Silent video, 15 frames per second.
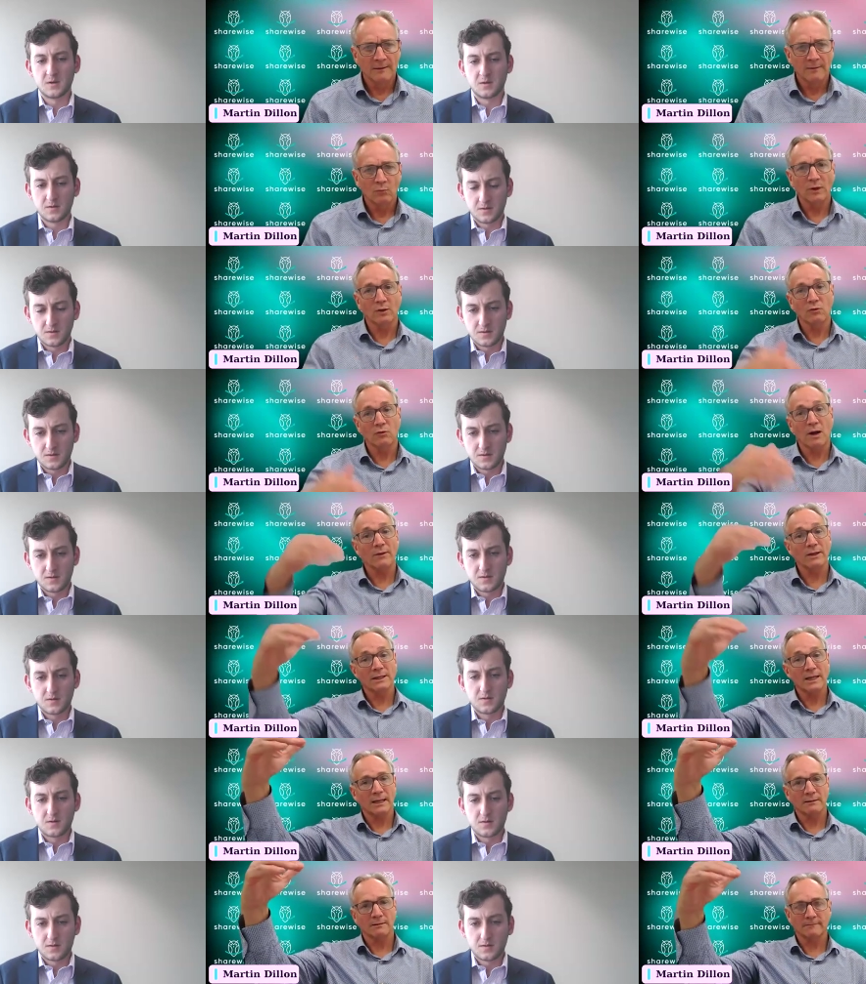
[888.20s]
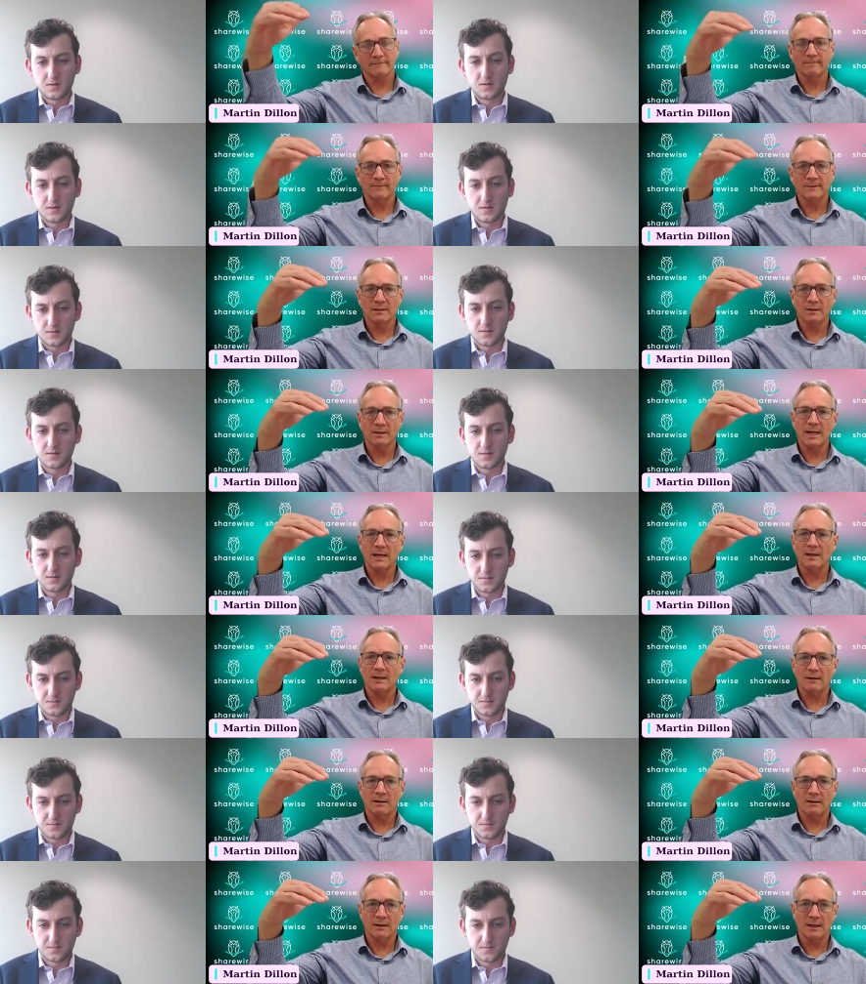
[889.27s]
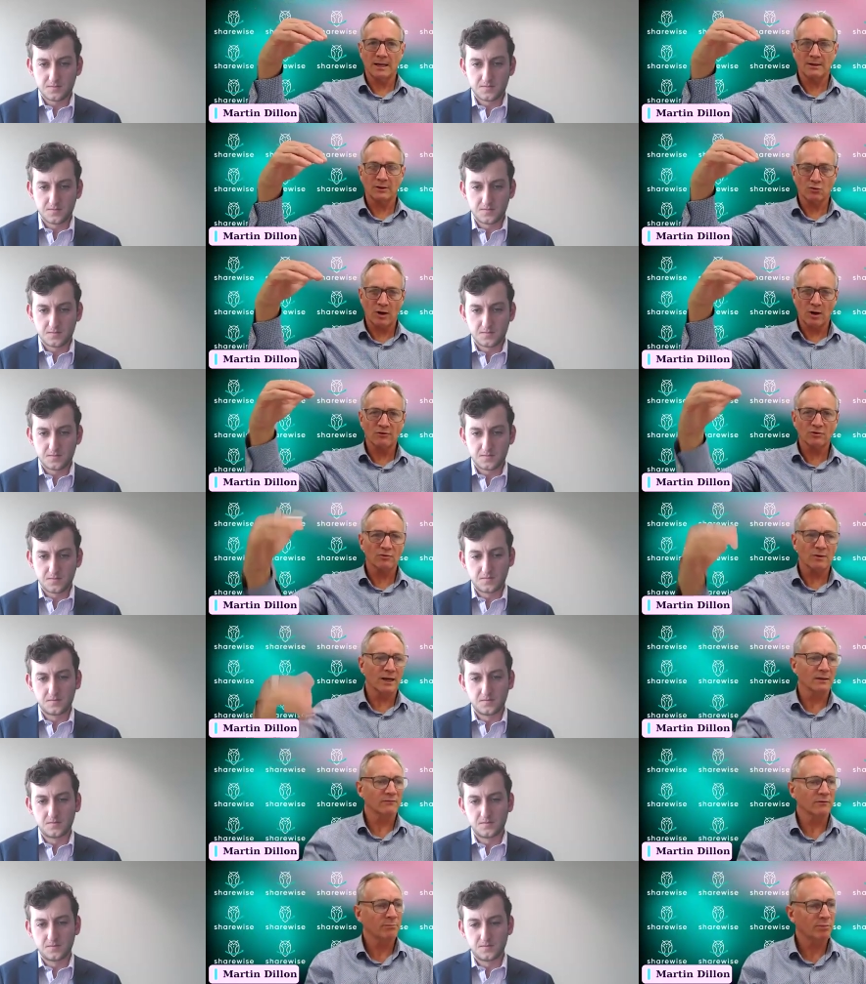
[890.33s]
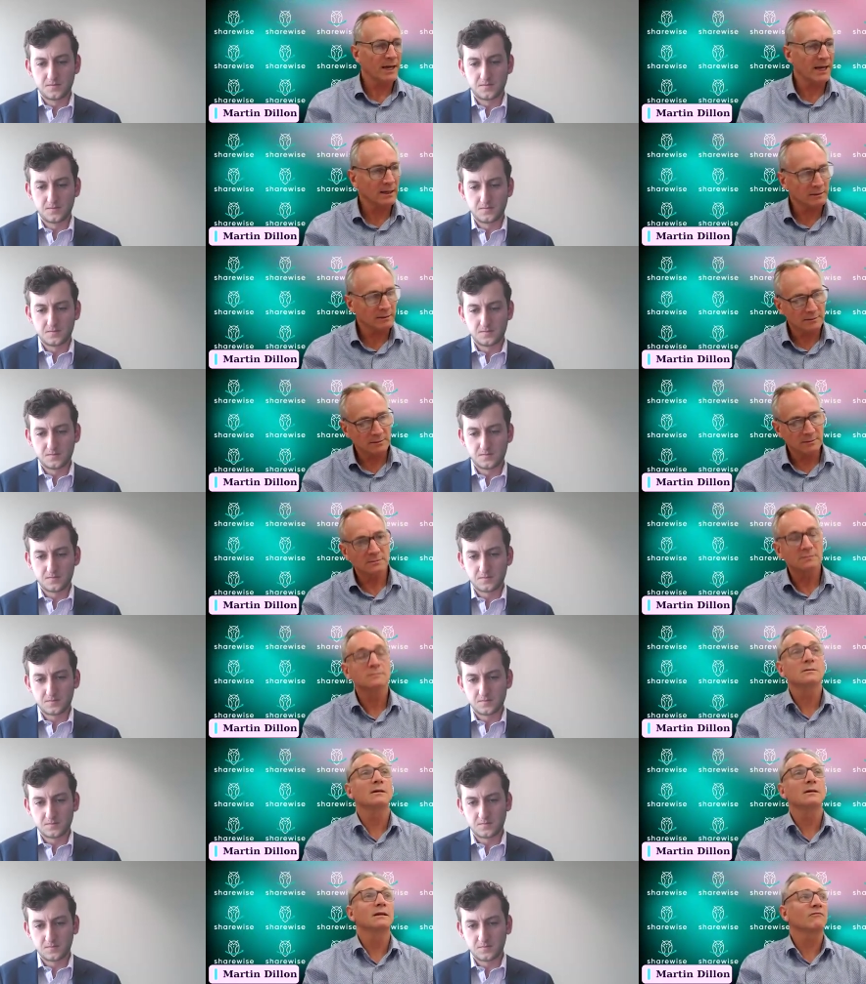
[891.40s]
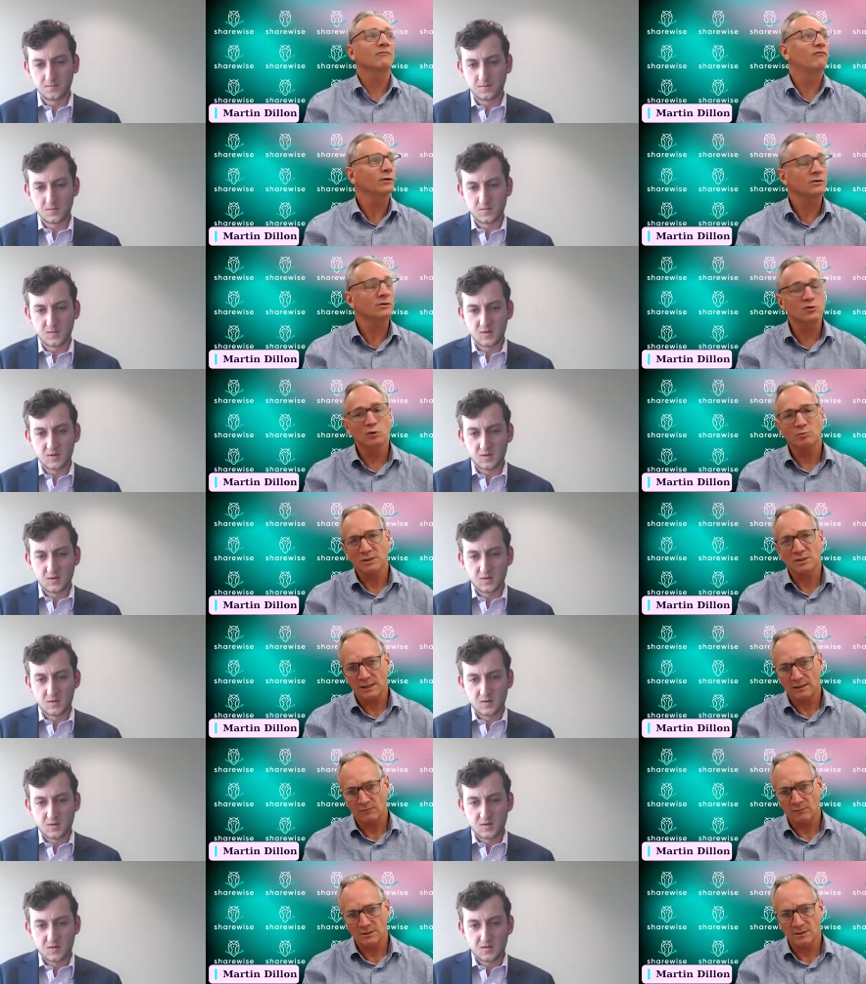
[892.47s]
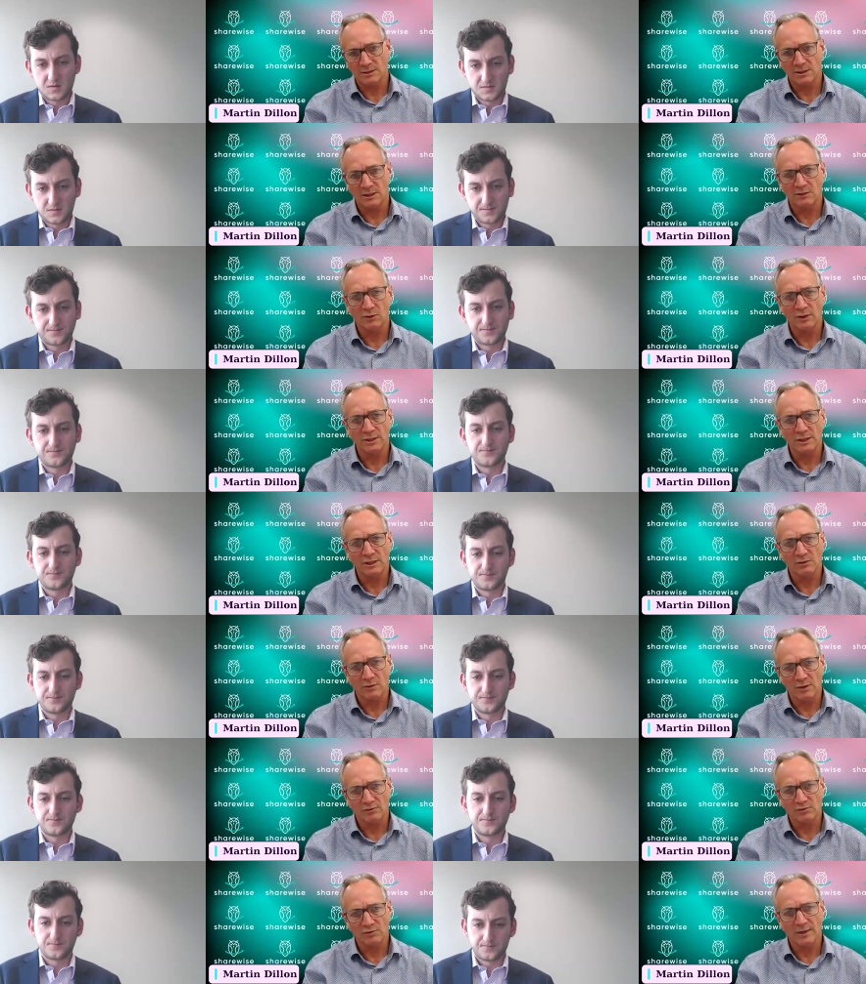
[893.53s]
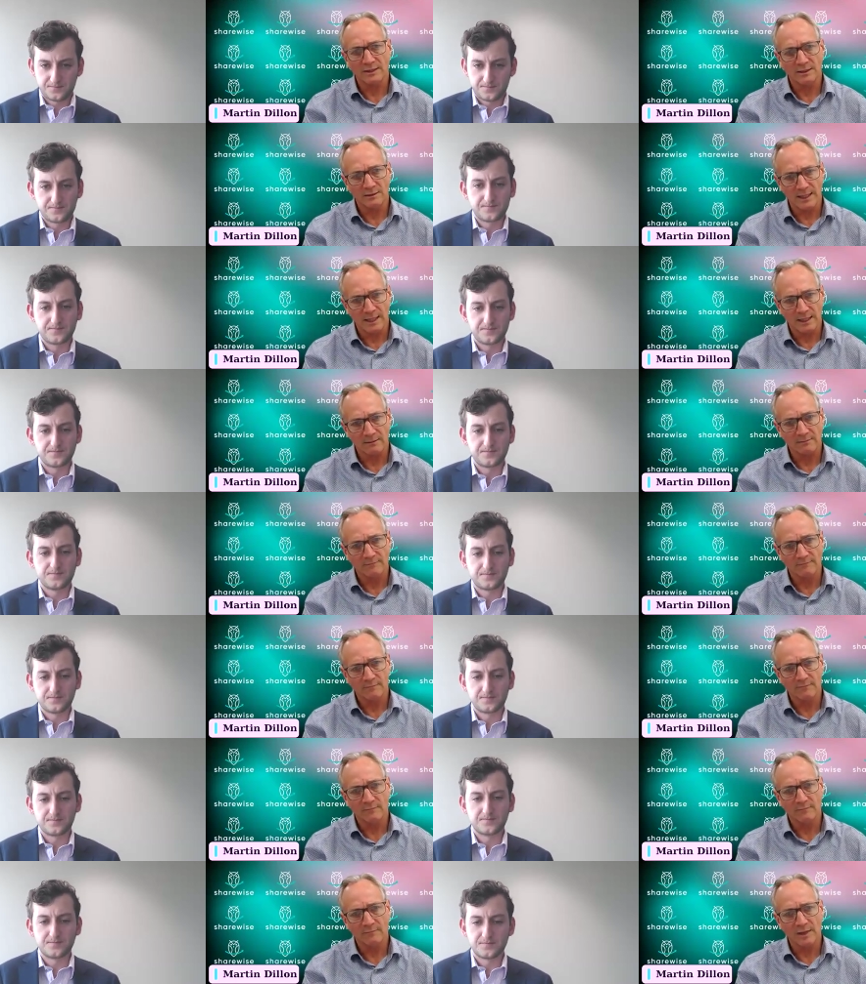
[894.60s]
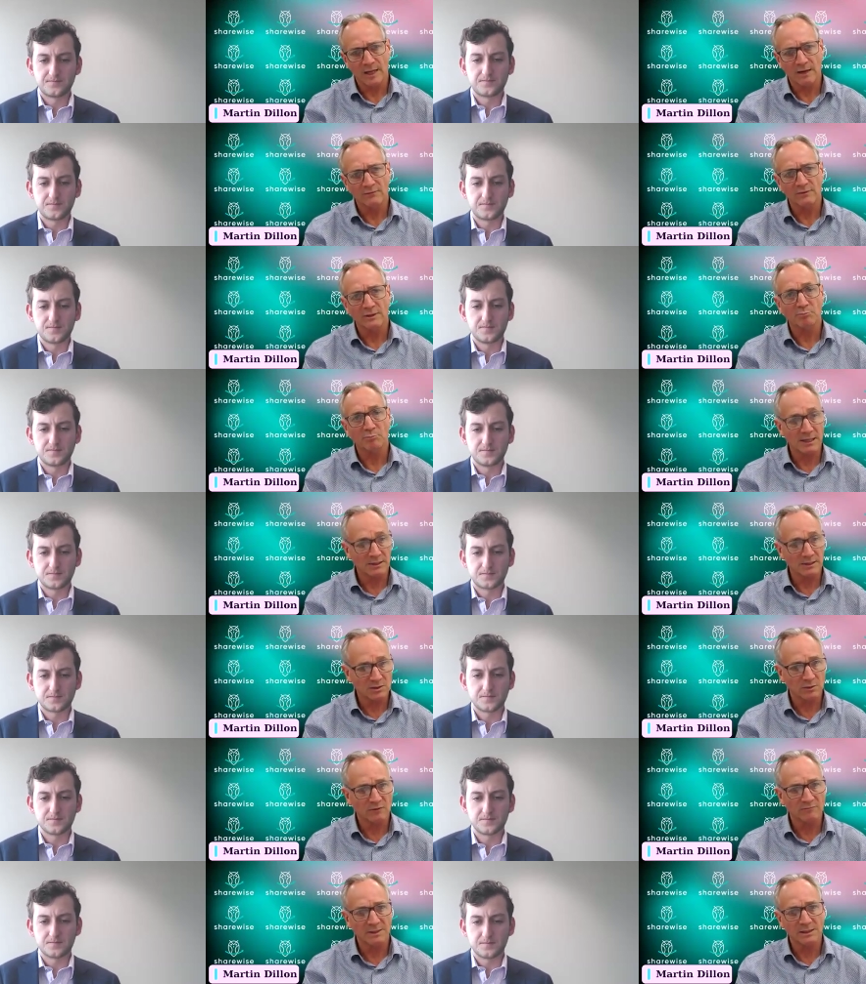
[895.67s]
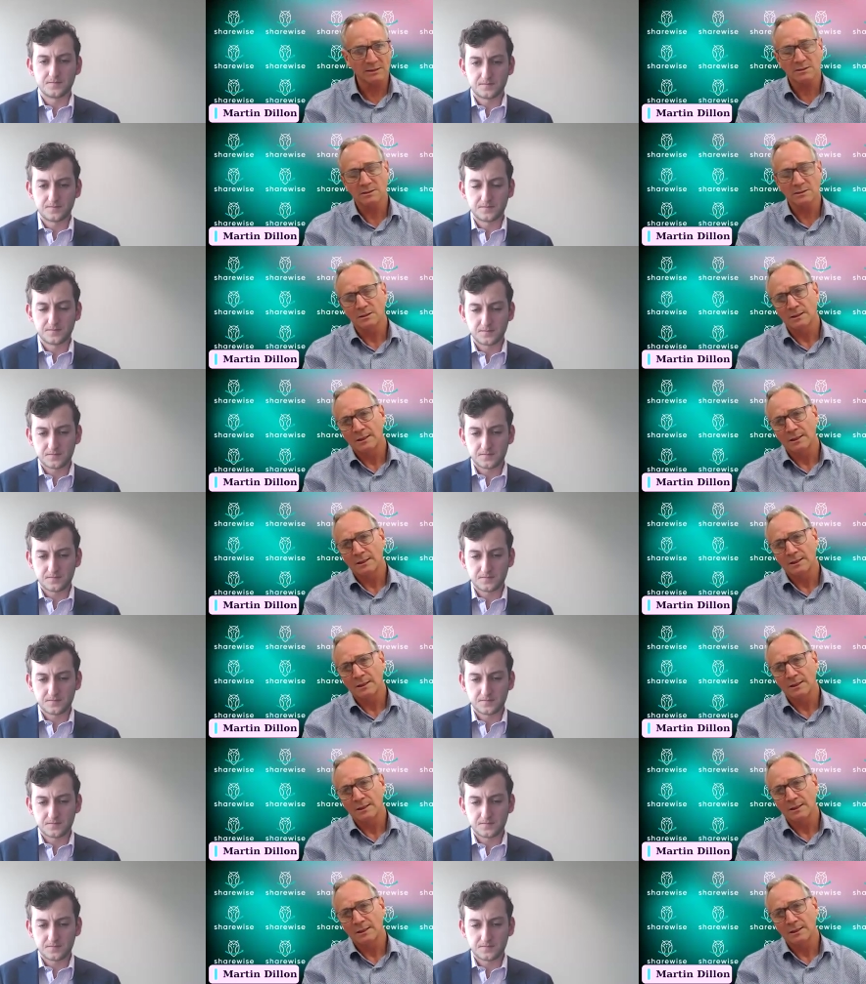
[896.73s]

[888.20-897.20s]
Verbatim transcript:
Speaker 1: we're growing that at a growth rate of about, I think 42% was the year-on-year growth rate in that over the past 12 months.